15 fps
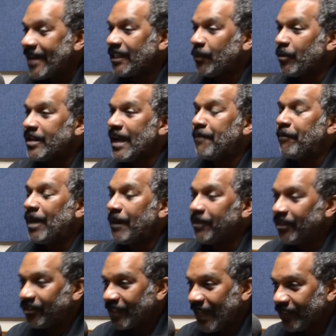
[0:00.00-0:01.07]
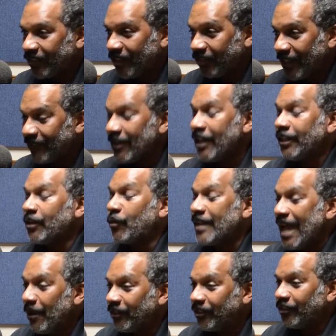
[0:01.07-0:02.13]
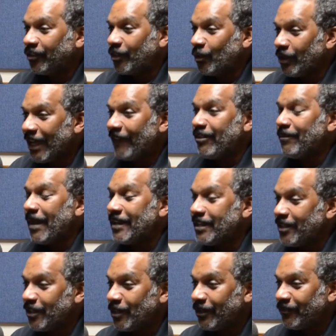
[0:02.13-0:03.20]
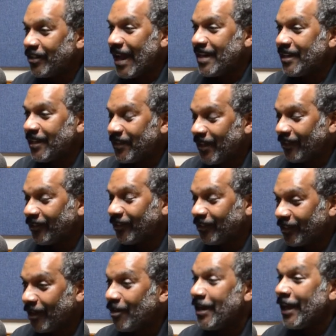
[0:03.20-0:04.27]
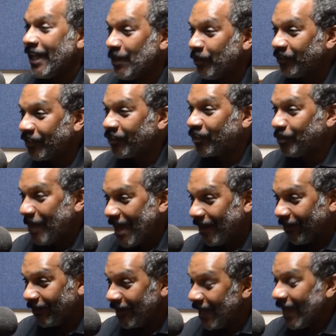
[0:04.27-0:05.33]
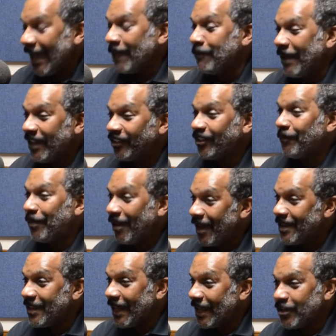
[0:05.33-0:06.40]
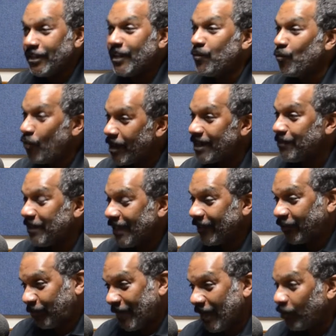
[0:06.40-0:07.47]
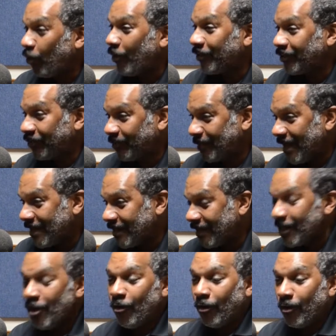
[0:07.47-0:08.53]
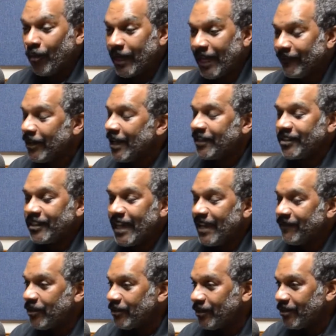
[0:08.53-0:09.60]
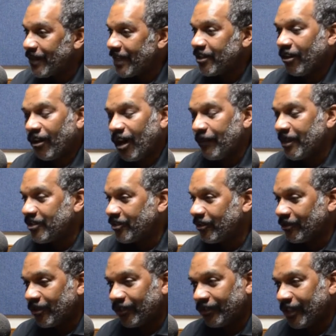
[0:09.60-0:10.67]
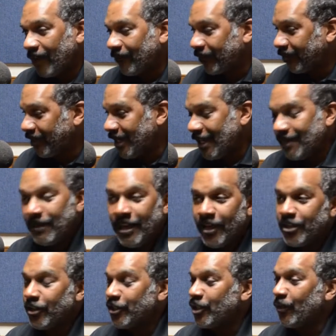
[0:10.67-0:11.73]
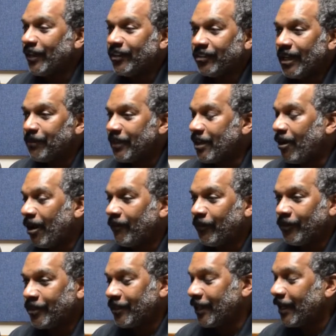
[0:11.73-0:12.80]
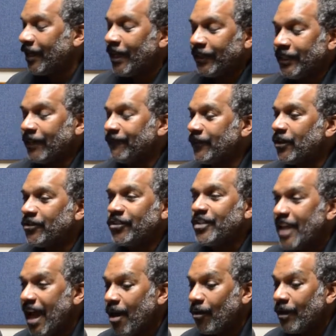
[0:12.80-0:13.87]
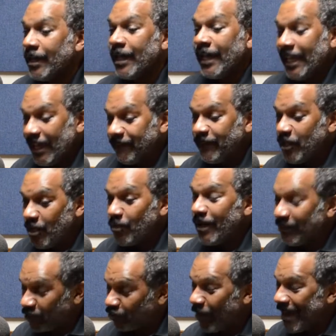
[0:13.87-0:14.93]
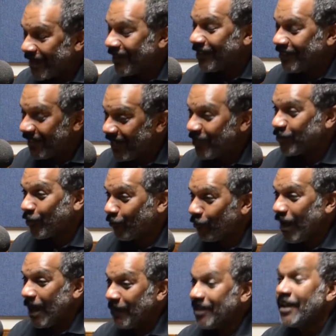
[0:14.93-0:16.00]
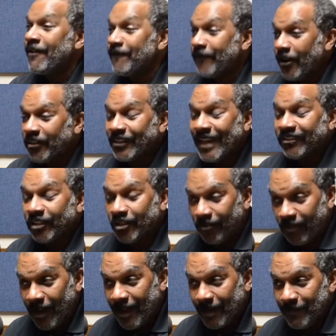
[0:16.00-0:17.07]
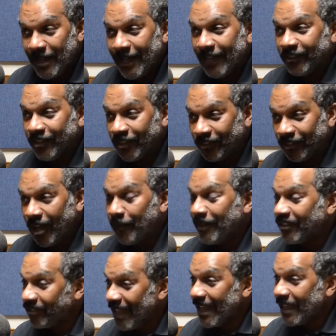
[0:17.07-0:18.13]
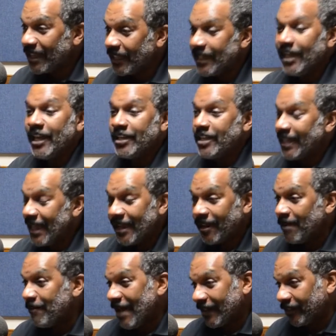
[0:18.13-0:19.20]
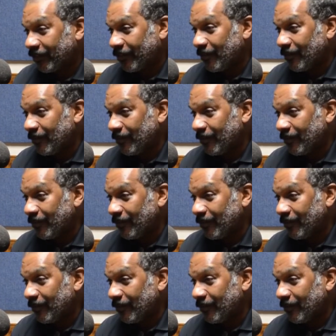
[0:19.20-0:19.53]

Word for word: that we're not publicizing stuff. Look, when I was in school, everybody knew if Johnny did thus and so, he was expelled. And right. based upon that, you didn't want to be expelled or suspended or whatever. Today, if you do that, you're harming children's self esteem. You're doing something harmful to their, their future. No. If you strike a teacher, Robert, first, that's a crime. It's an assault. But secondly, you can't come back to school.